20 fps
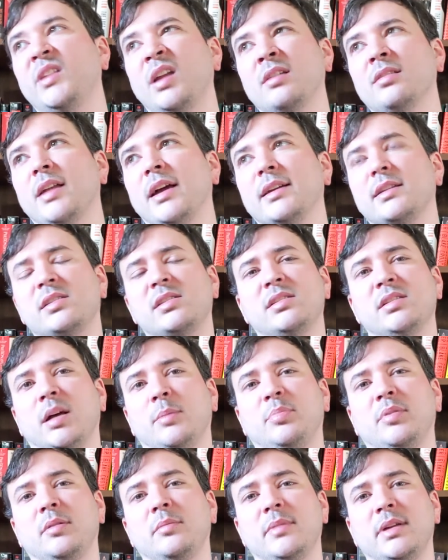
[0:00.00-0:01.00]
like
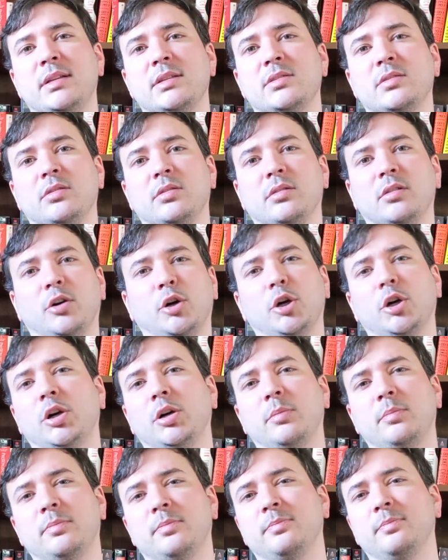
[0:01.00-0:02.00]
supplemental
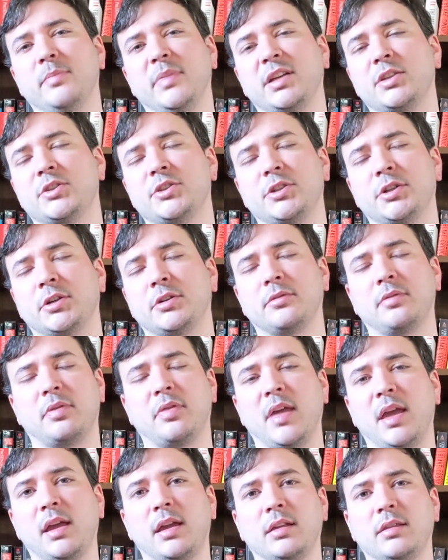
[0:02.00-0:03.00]
herb mixture
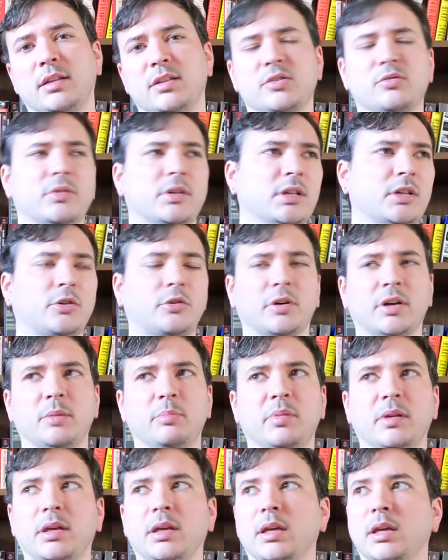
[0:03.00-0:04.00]
thing that's really
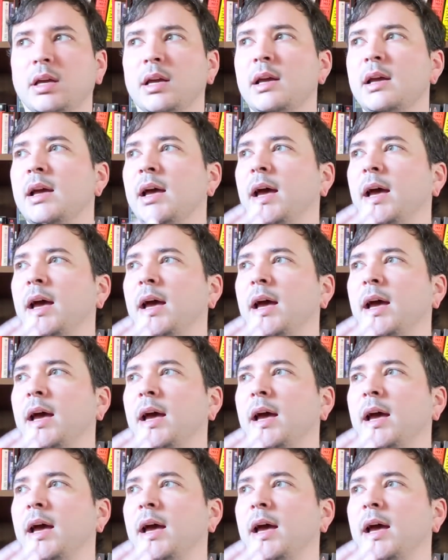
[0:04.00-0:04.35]
creepy,